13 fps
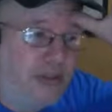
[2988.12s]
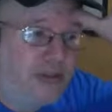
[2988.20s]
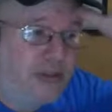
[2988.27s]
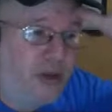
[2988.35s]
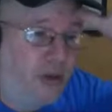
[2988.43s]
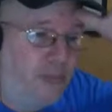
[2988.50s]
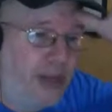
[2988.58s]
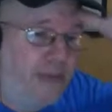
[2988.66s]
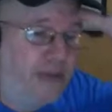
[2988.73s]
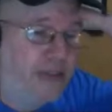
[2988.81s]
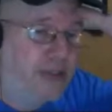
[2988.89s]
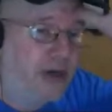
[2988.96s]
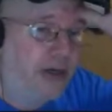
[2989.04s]
So
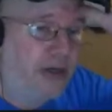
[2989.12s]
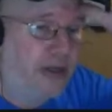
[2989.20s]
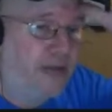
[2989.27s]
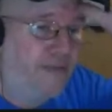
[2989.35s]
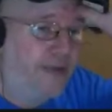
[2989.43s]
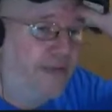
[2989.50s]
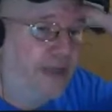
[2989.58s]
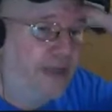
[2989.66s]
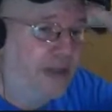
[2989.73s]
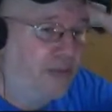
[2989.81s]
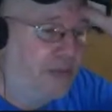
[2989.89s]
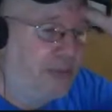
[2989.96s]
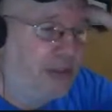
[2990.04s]
maybe starting on the
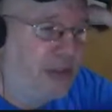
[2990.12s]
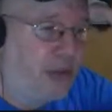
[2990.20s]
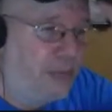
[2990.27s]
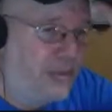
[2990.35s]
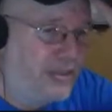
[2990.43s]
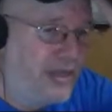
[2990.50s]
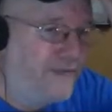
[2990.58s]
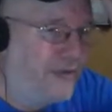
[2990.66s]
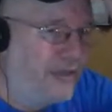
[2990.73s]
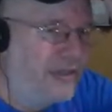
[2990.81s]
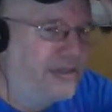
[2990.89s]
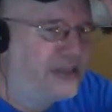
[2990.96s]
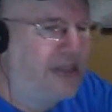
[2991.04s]
15th will be slow, but
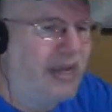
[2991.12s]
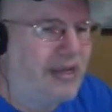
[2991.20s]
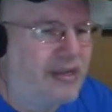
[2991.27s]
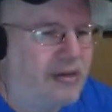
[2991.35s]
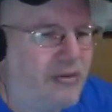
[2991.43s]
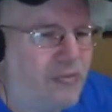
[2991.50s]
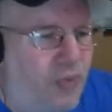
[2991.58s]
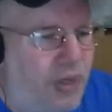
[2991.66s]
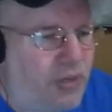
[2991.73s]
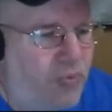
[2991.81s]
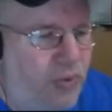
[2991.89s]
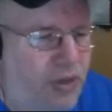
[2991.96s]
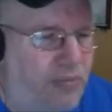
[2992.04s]
definitely in the second
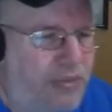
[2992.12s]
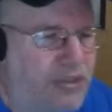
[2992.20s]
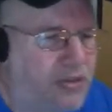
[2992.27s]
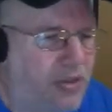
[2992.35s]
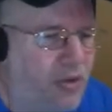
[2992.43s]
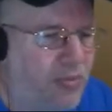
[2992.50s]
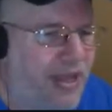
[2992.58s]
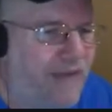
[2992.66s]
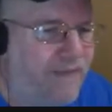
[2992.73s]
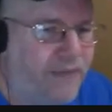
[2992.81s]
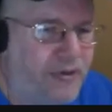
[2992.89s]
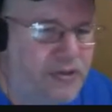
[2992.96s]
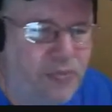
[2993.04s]
week we're going to be slow. But
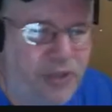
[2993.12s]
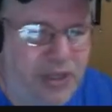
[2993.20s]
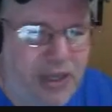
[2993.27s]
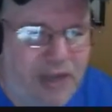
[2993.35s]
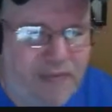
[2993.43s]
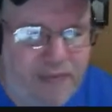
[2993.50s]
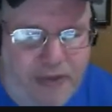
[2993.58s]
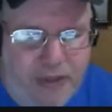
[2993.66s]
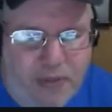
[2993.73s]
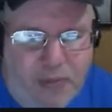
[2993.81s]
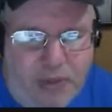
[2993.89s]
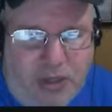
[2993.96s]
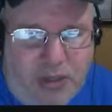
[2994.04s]
that first week, I have a
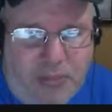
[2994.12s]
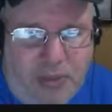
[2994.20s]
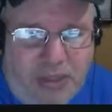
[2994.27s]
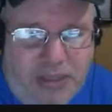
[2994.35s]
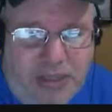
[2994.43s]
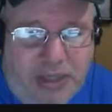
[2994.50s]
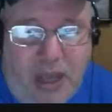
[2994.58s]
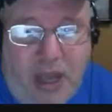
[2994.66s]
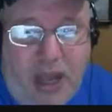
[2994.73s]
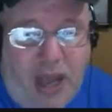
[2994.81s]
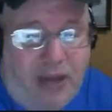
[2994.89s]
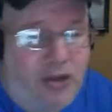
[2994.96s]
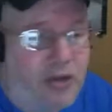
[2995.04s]
feeling we're going to be busy.
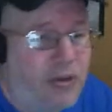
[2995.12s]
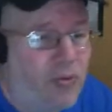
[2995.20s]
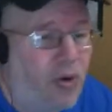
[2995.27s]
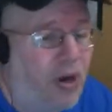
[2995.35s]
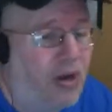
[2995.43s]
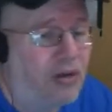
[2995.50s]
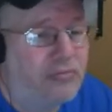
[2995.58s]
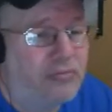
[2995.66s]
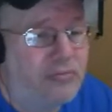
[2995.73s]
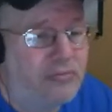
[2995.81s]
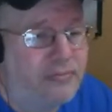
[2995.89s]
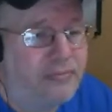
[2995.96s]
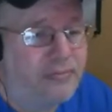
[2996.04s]
I could be wrong.
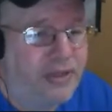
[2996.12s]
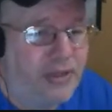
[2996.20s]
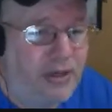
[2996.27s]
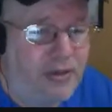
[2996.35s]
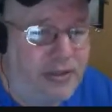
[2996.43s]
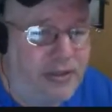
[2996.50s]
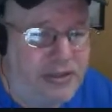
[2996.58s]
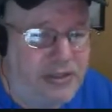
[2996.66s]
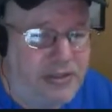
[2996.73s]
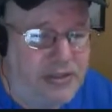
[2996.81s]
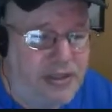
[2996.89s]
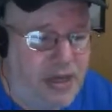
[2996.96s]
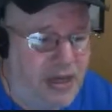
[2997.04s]
You know, this
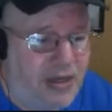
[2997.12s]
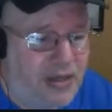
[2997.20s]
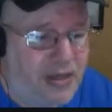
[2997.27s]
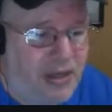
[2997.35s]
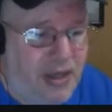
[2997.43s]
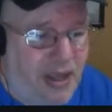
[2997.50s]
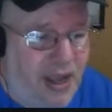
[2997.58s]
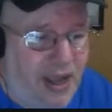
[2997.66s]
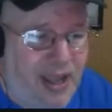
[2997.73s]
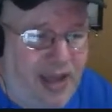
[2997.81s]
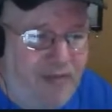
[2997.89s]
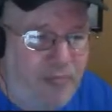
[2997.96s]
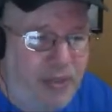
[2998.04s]
is I
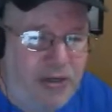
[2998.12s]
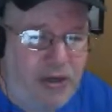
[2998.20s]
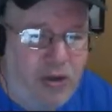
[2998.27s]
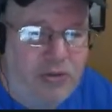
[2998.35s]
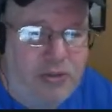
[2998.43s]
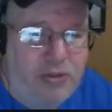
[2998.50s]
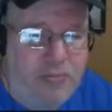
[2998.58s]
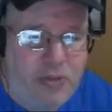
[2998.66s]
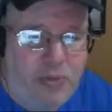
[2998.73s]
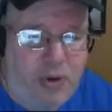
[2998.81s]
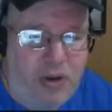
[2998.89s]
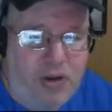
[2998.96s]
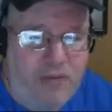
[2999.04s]
have been known to be
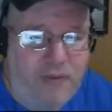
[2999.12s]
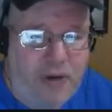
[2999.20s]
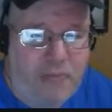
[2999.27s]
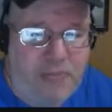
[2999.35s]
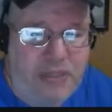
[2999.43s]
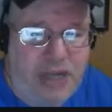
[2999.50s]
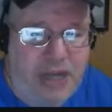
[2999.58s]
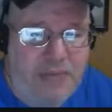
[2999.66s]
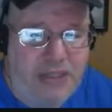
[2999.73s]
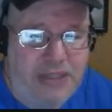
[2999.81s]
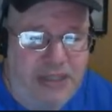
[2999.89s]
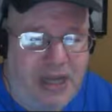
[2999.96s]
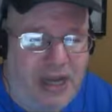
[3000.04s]
wrong from time
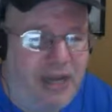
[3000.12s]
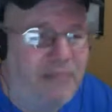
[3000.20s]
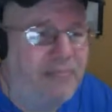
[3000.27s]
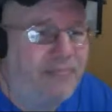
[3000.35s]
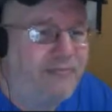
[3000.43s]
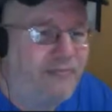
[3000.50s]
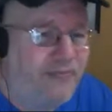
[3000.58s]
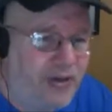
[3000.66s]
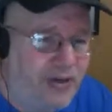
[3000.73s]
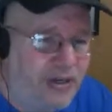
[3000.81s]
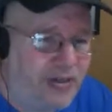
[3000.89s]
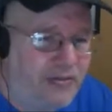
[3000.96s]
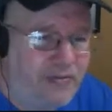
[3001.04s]
to time.
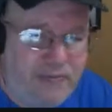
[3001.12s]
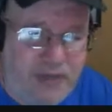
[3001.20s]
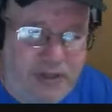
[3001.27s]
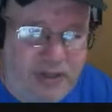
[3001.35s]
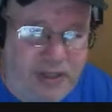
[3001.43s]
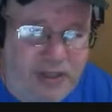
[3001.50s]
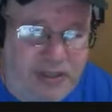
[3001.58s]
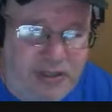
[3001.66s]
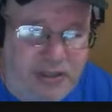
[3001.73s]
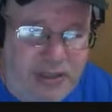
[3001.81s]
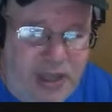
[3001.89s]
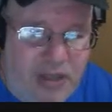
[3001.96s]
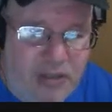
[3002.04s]
Very, very
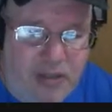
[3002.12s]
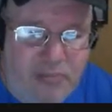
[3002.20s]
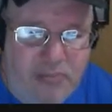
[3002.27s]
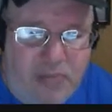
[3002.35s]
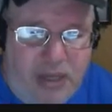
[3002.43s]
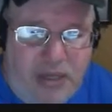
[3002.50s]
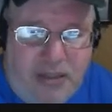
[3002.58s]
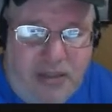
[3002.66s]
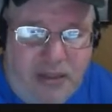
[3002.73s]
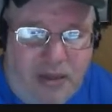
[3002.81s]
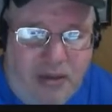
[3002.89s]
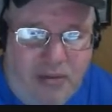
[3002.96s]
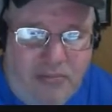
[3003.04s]
seldom, but
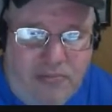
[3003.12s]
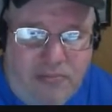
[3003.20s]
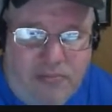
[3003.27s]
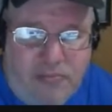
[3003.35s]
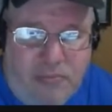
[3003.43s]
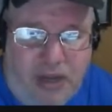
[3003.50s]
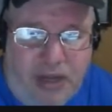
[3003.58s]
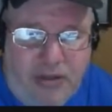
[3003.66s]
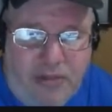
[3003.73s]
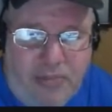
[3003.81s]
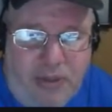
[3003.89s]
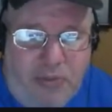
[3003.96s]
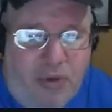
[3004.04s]
you know, I
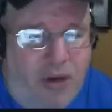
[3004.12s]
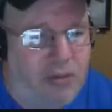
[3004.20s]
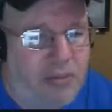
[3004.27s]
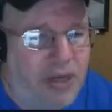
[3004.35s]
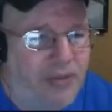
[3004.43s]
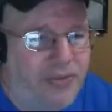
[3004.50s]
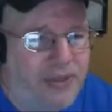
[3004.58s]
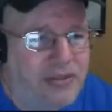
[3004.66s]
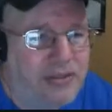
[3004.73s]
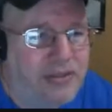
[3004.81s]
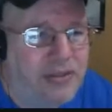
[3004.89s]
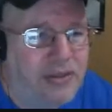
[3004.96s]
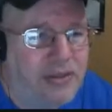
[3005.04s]
could be wrong about
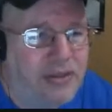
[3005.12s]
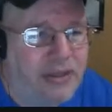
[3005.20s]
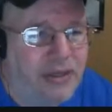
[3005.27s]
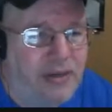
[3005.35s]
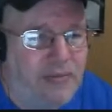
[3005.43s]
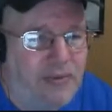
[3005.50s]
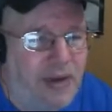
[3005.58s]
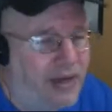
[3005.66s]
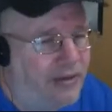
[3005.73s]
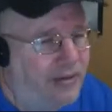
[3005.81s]
this. I